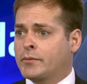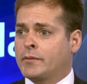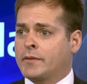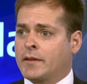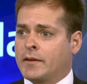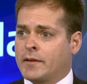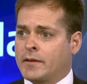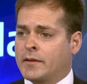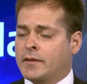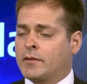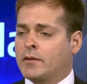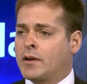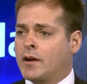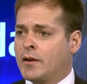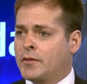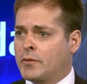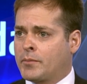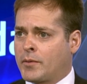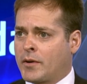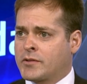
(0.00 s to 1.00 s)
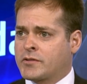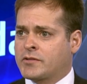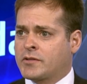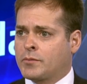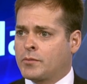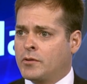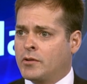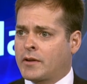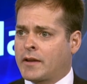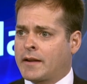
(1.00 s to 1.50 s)
with the condo projects
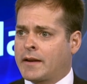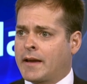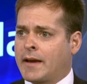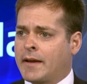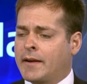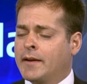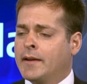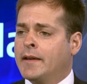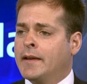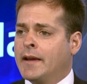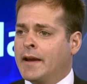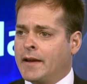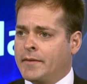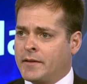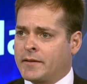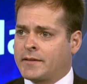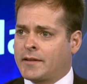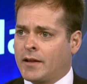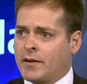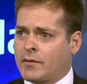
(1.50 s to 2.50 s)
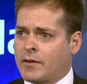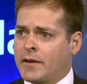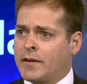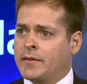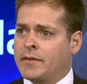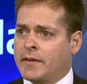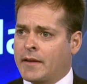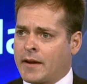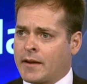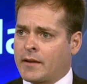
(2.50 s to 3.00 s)
that we're looking at and the
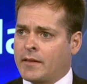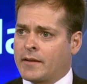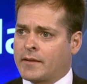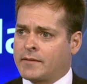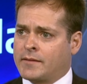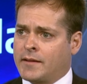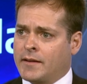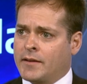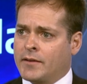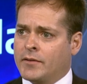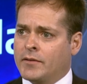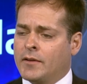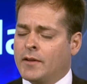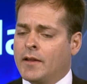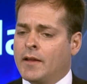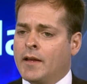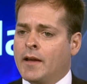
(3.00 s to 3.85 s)
Etilix deal.